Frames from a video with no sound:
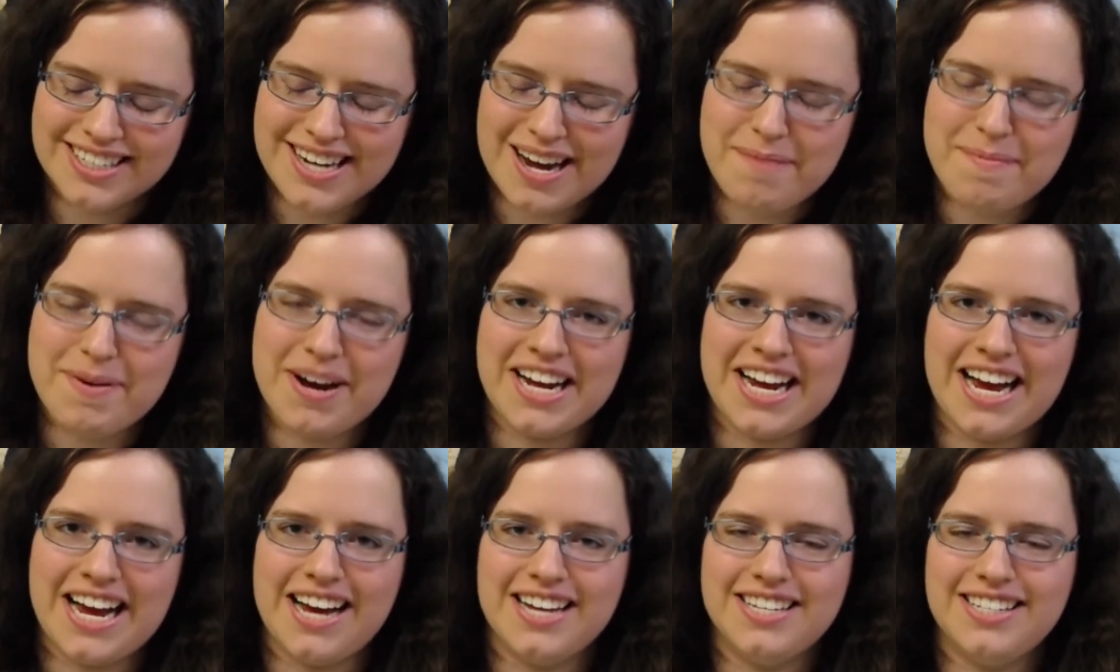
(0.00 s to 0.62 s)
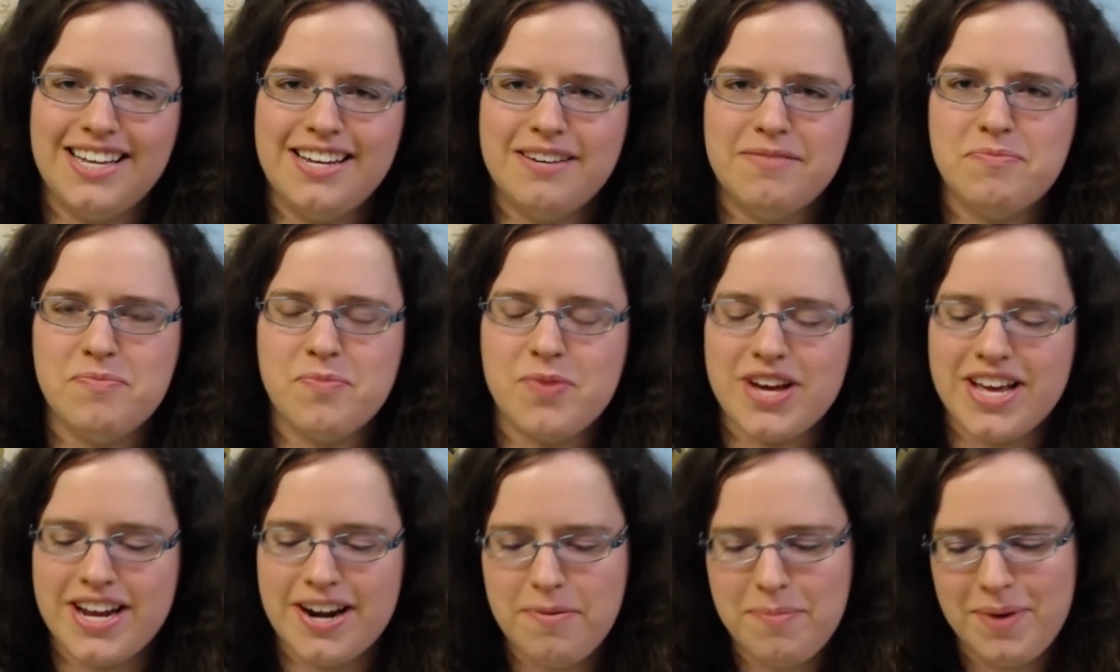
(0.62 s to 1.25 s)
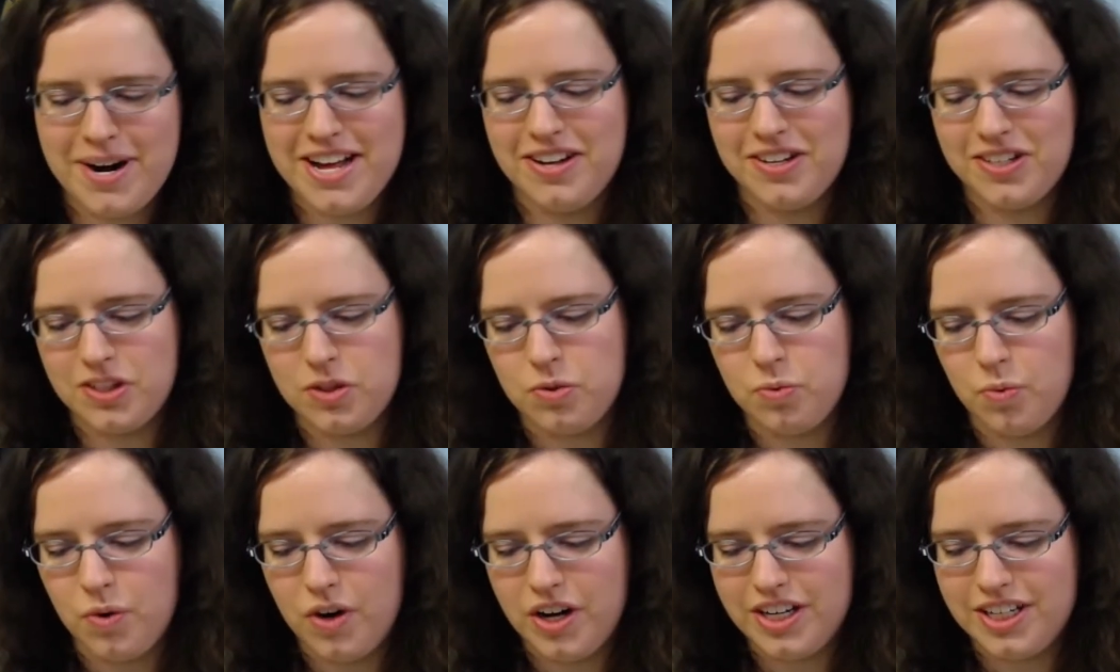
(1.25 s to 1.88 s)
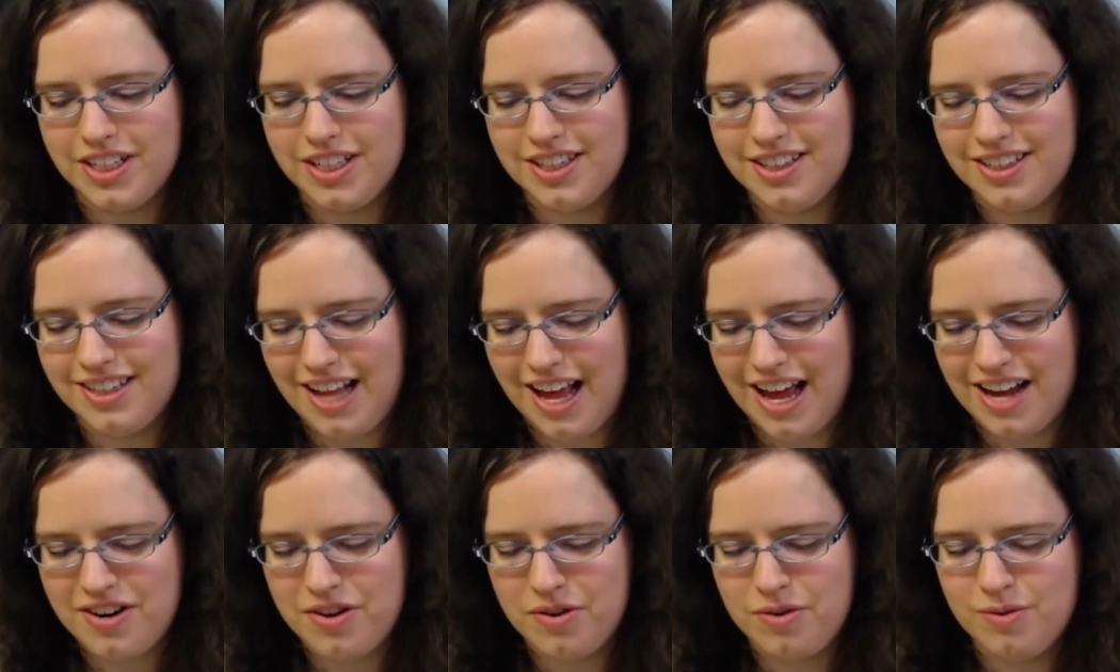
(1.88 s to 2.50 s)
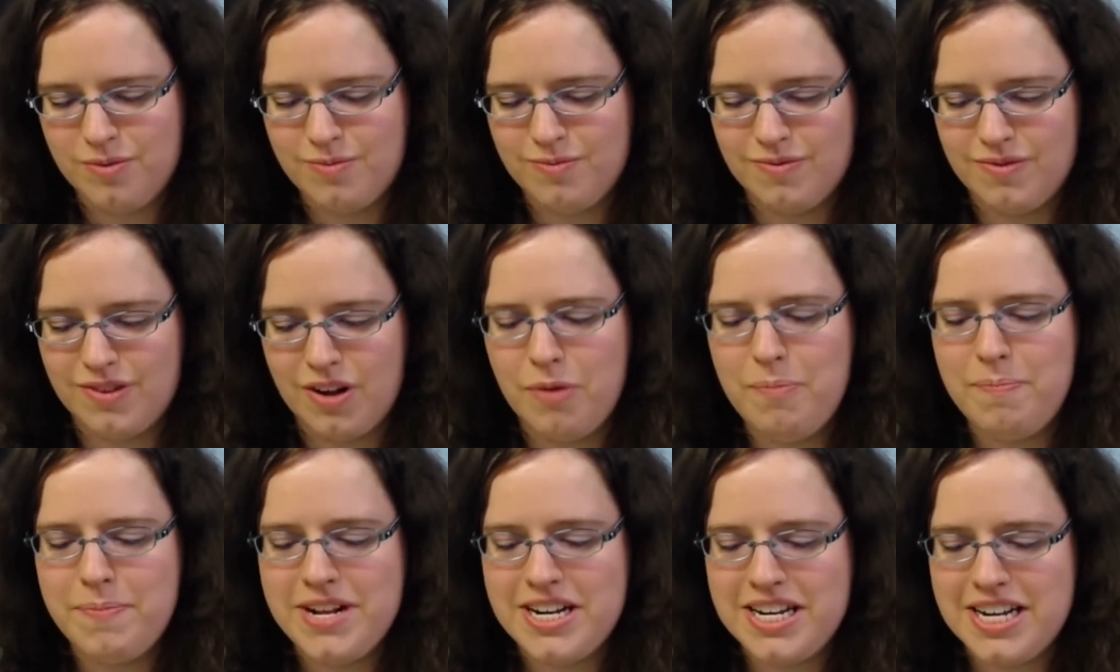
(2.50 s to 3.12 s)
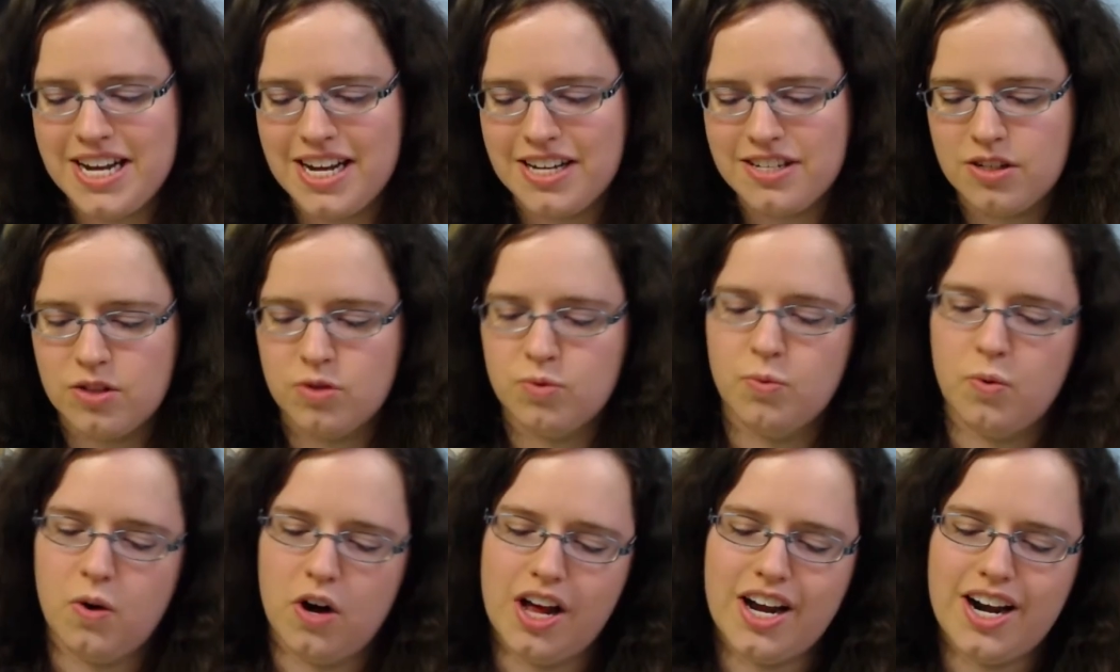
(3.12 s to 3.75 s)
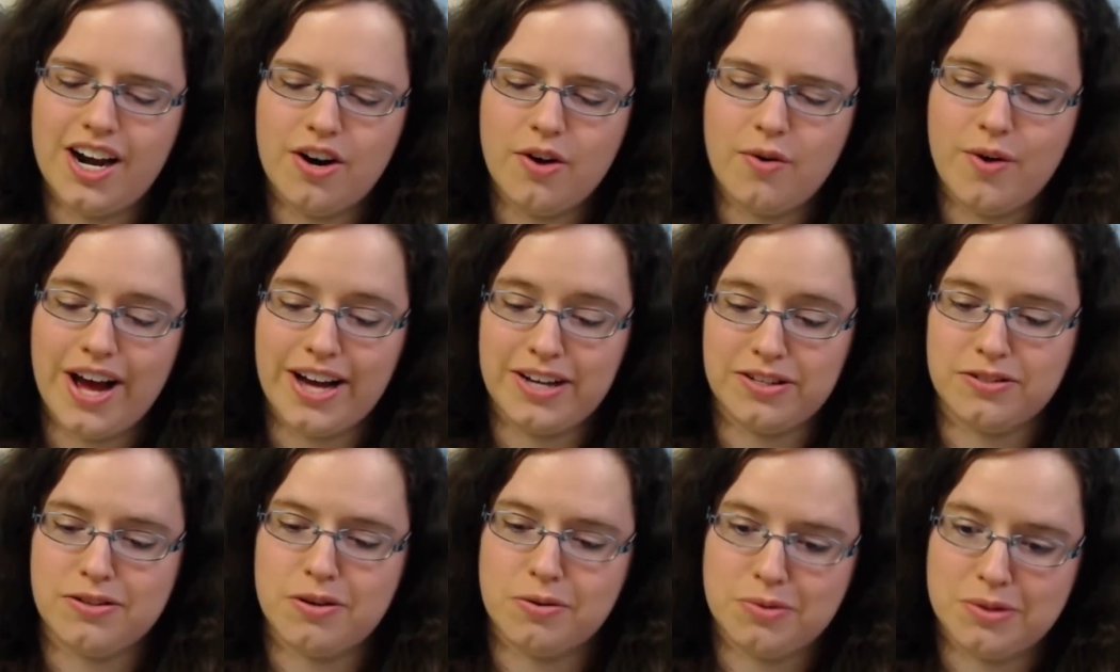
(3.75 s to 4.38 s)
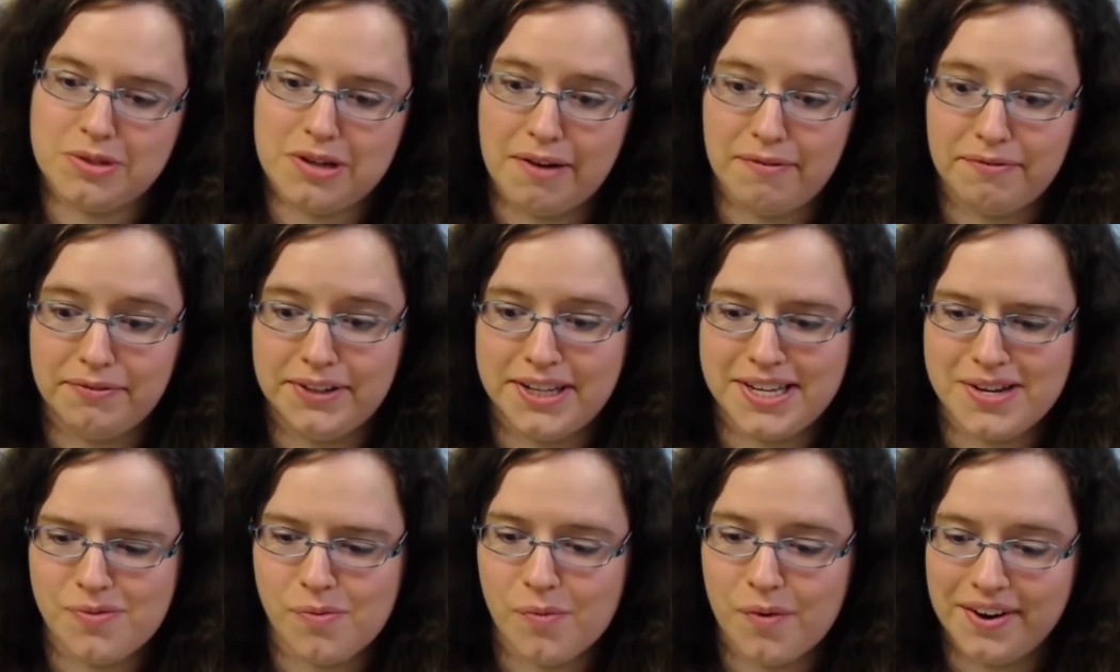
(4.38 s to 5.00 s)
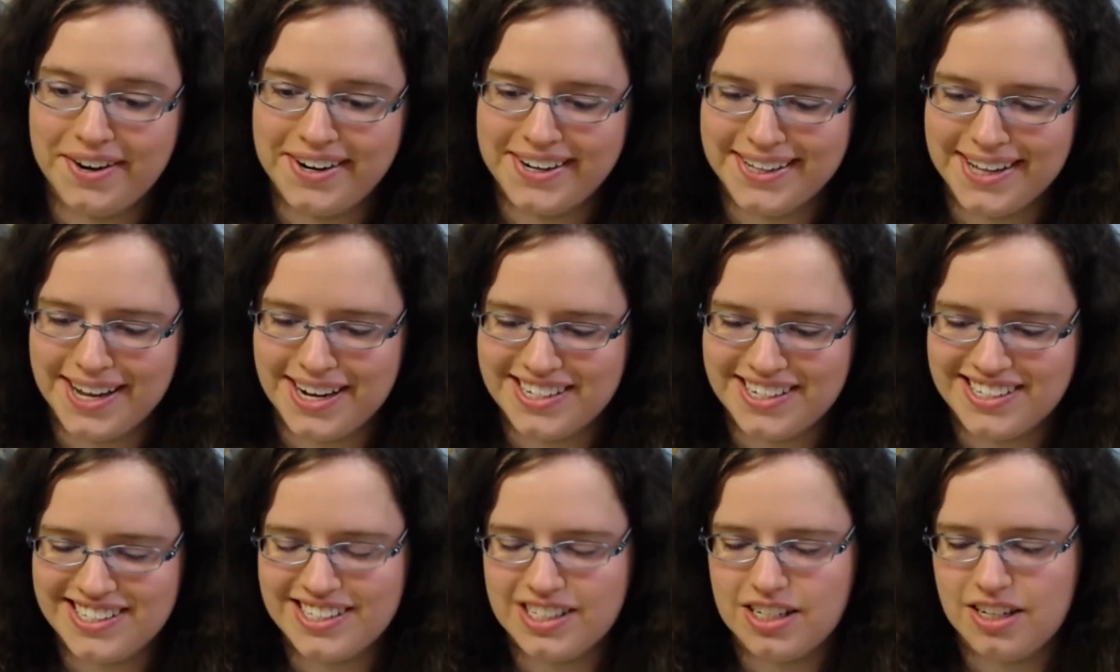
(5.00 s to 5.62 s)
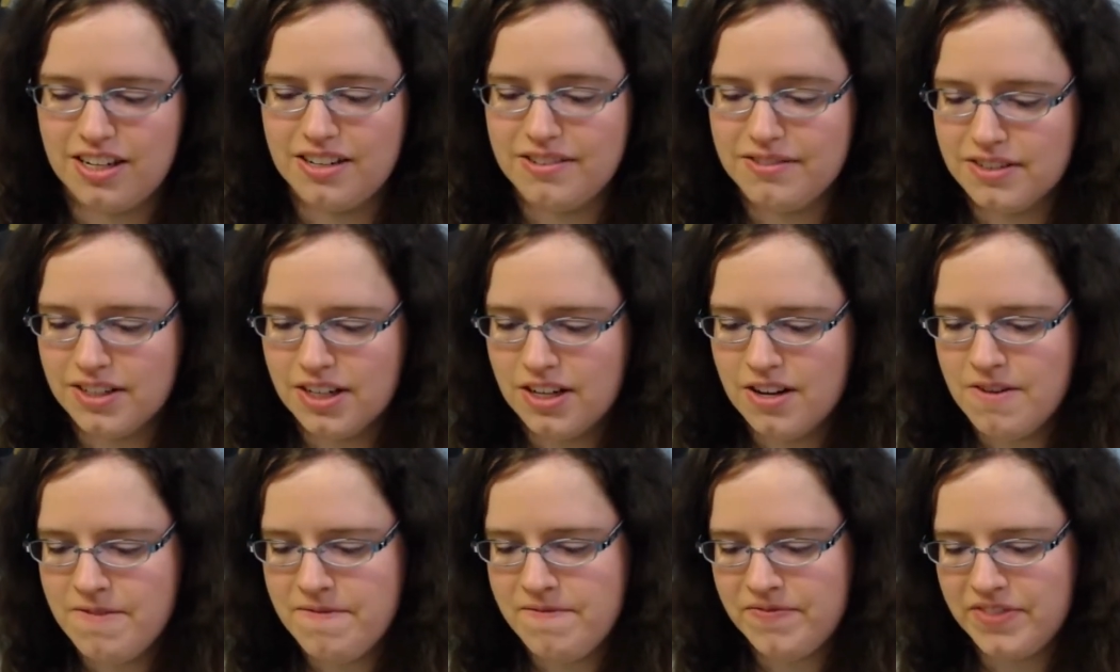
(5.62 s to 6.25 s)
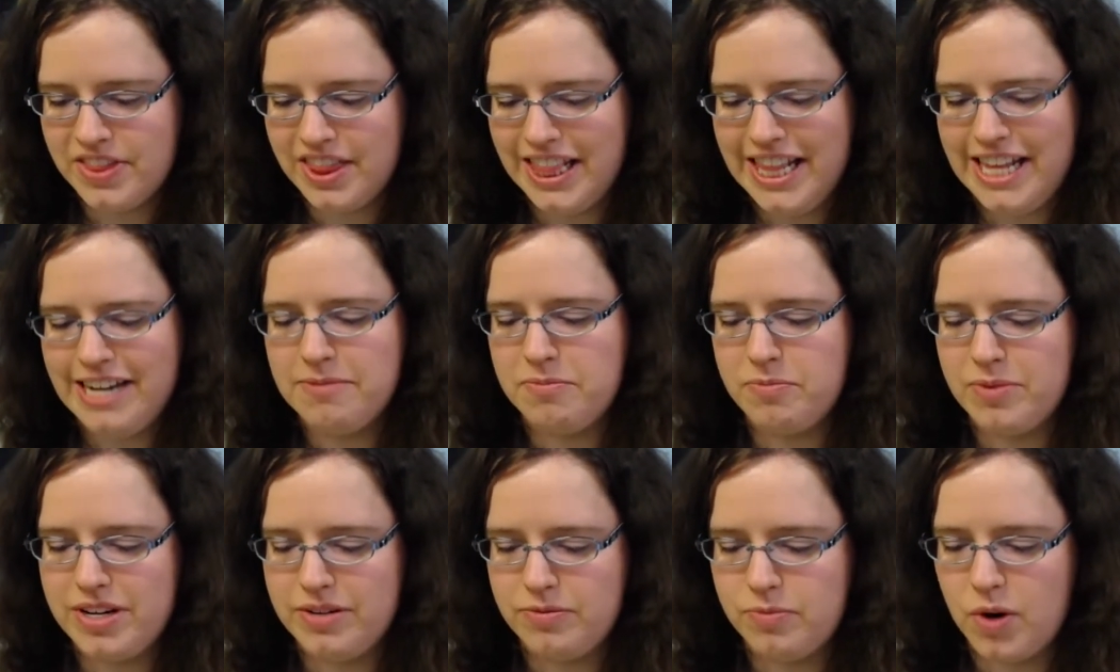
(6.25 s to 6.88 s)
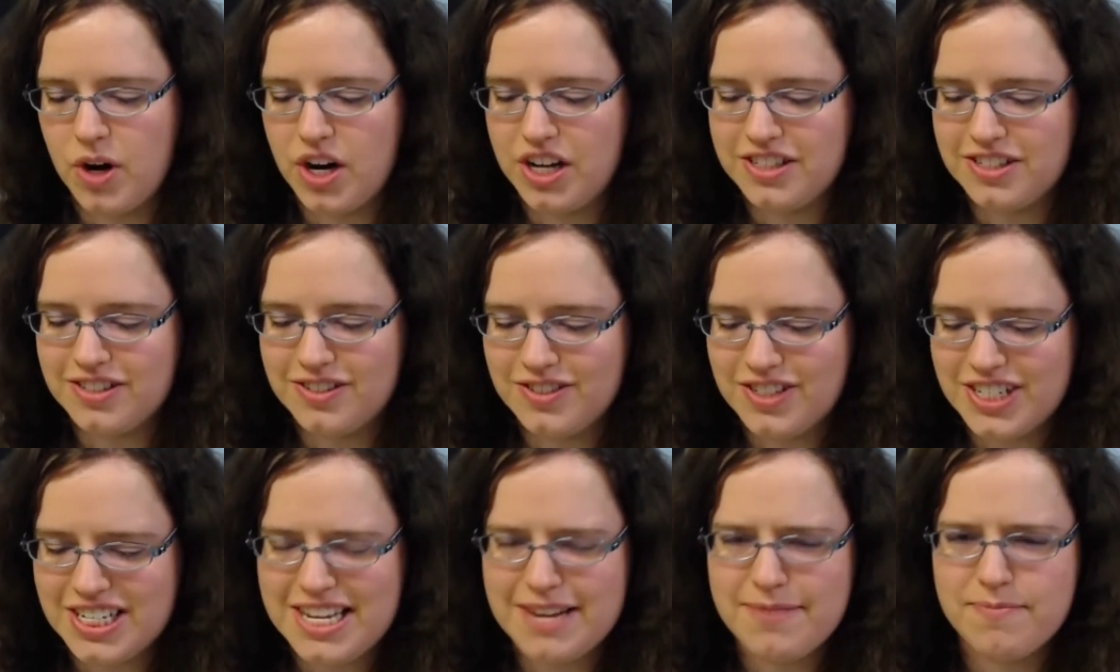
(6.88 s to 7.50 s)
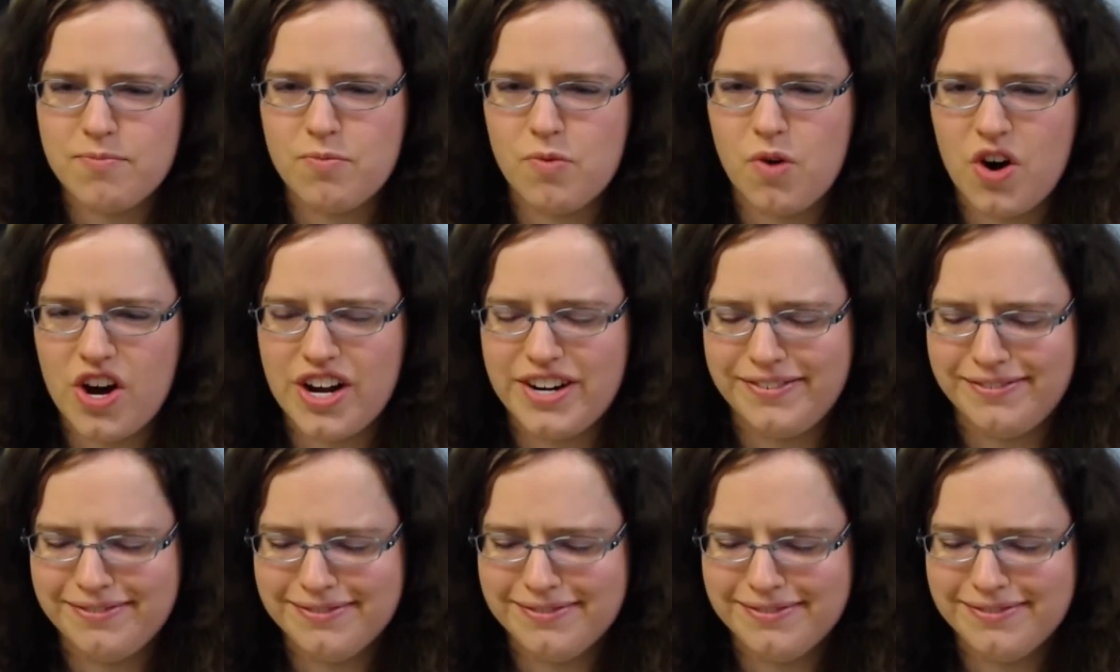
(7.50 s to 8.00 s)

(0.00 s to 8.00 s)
Come on, guys, let them win. Everybody else has won. I know no BTS has won. I know EXO's definitely won a lot of stuff. Let them win once. Just give them one.